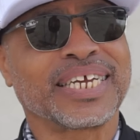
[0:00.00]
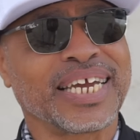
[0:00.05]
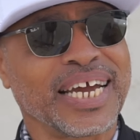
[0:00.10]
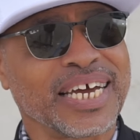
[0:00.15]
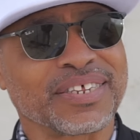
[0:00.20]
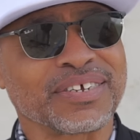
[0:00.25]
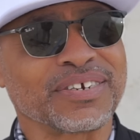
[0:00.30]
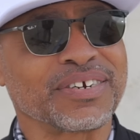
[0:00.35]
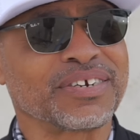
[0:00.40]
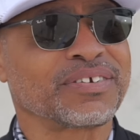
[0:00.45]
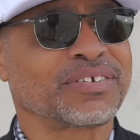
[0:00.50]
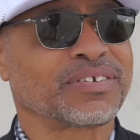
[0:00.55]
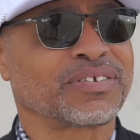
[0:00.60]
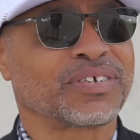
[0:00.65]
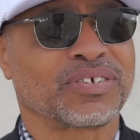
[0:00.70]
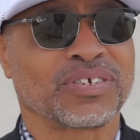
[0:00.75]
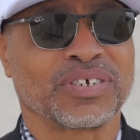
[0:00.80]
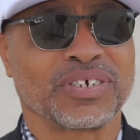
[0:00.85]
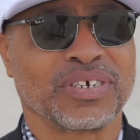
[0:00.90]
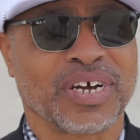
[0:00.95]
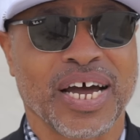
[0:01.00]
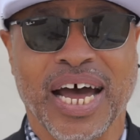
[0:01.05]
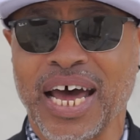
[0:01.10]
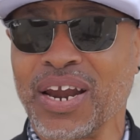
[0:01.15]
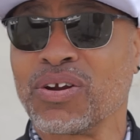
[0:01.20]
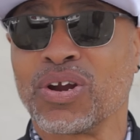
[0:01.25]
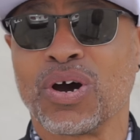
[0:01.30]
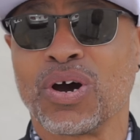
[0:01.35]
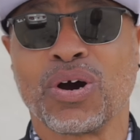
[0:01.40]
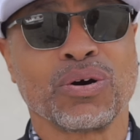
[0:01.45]
together, I
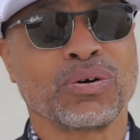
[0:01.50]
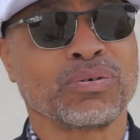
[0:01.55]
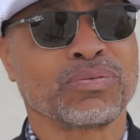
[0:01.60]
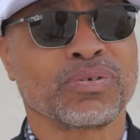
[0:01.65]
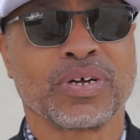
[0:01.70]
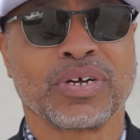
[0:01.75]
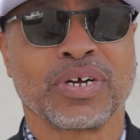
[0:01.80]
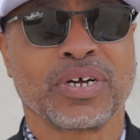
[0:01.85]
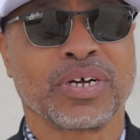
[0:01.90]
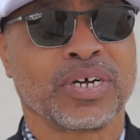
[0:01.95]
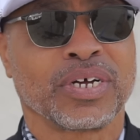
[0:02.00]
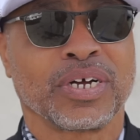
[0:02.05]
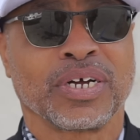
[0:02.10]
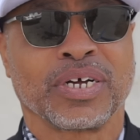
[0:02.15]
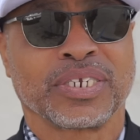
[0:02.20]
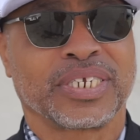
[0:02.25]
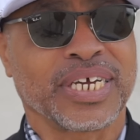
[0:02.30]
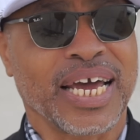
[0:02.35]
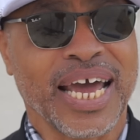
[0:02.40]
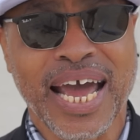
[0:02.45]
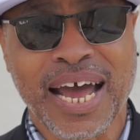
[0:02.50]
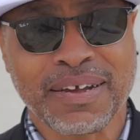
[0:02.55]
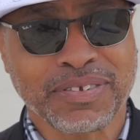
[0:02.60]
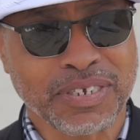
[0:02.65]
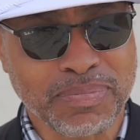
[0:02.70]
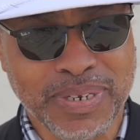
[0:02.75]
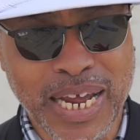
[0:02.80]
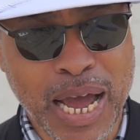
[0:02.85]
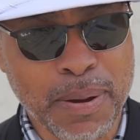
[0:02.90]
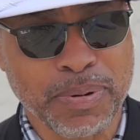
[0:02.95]
don't know, to have
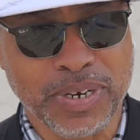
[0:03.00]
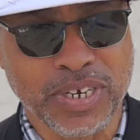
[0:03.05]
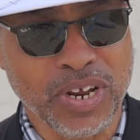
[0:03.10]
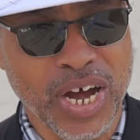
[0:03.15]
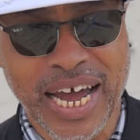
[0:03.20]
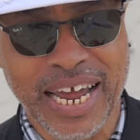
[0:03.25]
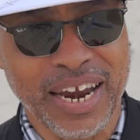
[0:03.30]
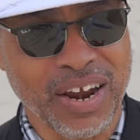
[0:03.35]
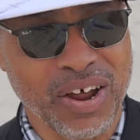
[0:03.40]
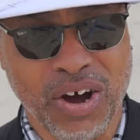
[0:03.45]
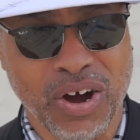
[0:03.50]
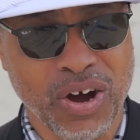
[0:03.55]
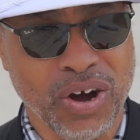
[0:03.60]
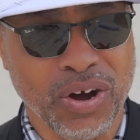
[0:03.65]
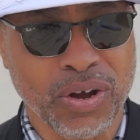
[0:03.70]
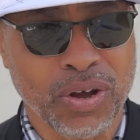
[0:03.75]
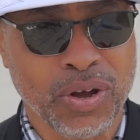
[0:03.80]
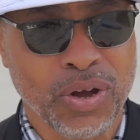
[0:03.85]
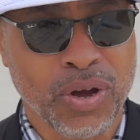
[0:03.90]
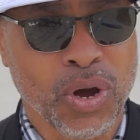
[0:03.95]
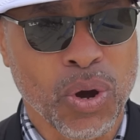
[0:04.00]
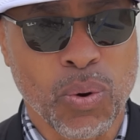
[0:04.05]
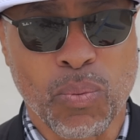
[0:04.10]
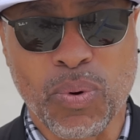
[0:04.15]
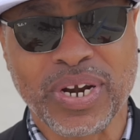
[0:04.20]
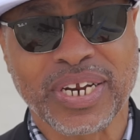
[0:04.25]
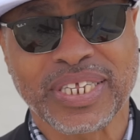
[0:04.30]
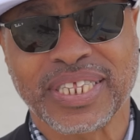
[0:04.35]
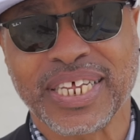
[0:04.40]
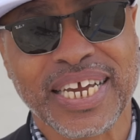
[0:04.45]
some type of dialogue.
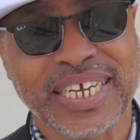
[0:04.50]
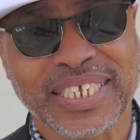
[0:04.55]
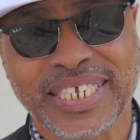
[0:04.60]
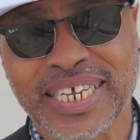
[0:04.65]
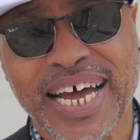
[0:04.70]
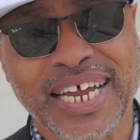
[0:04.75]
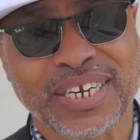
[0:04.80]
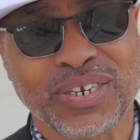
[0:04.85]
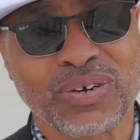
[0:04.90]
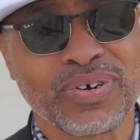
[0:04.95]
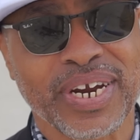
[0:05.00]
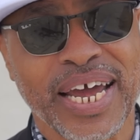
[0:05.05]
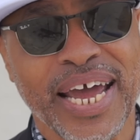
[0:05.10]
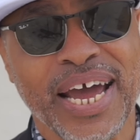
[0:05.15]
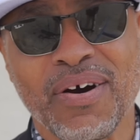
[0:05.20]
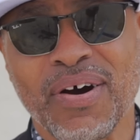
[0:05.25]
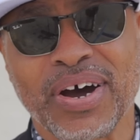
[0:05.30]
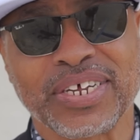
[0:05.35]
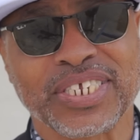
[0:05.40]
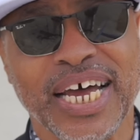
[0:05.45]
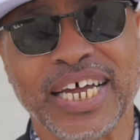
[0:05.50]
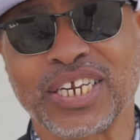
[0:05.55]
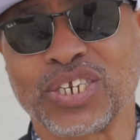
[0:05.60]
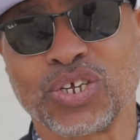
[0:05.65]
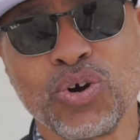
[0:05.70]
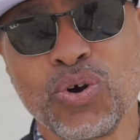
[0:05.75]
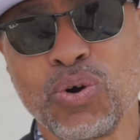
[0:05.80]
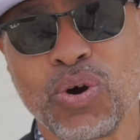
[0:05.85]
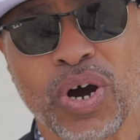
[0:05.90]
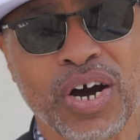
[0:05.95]
One of the things that I do now is I
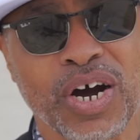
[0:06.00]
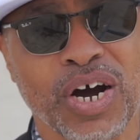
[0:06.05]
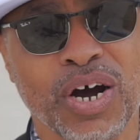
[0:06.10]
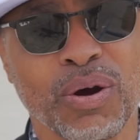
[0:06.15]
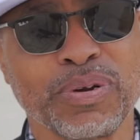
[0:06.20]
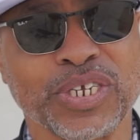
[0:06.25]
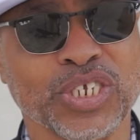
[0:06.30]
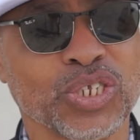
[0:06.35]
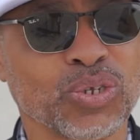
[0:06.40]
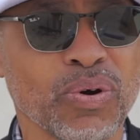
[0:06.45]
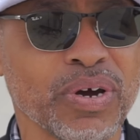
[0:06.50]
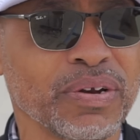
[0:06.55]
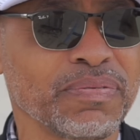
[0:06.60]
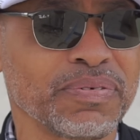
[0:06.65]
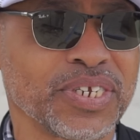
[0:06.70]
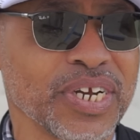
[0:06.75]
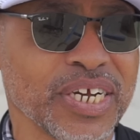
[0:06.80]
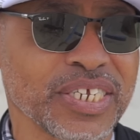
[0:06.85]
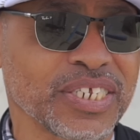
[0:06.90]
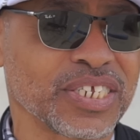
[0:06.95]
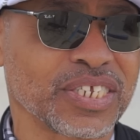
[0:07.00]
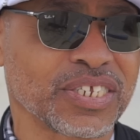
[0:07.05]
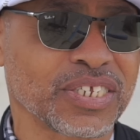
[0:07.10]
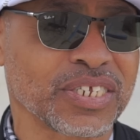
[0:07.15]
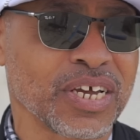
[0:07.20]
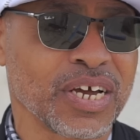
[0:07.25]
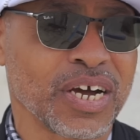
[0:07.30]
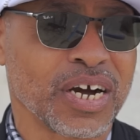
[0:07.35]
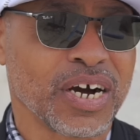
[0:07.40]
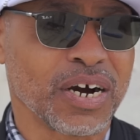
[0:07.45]
do restorative justice
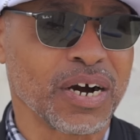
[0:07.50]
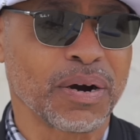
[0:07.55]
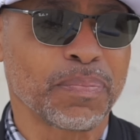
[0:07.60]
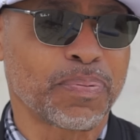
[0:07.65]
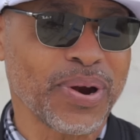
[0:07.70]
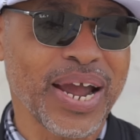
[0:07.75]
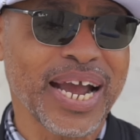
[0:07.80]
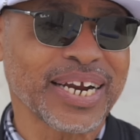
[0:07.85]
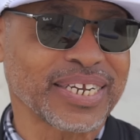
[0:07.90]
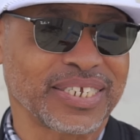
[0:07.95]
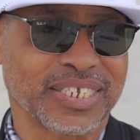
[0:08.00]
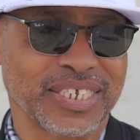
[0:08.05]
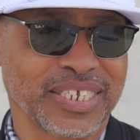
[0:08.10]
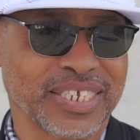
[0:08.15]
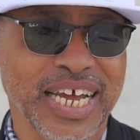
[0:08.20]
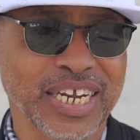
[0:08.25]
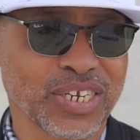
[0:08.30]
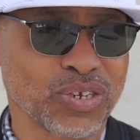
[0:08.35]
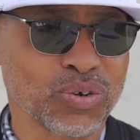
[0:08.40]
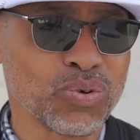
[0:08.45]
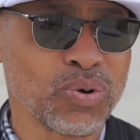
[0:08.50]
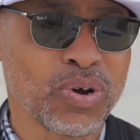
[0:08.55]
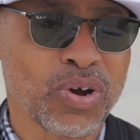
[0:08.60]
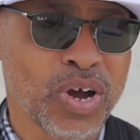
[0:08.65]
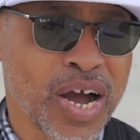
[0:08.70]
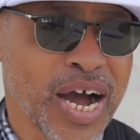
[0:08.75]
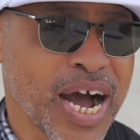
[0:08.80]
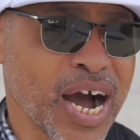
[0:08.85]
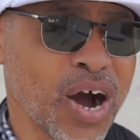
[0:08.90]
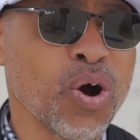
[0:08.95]
practices. I
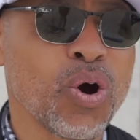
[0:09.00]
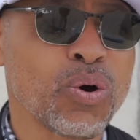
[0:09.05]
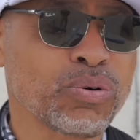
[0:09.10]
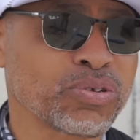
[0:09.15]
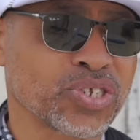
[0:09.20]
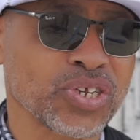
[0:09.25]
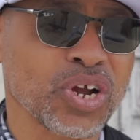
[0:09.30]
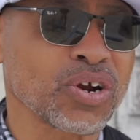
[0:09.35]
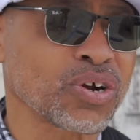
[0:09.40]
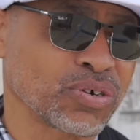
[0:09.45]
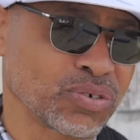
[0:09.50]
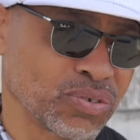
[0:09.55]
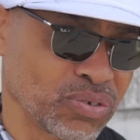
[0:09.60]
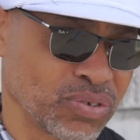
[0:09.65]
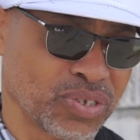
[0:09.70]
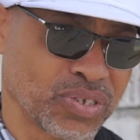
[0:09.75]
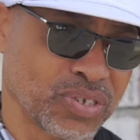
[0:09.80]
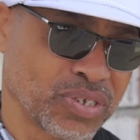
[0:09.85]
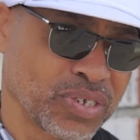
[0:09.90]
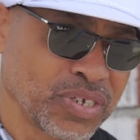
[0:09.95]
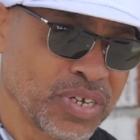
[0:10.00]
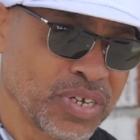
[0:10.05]
hold circles,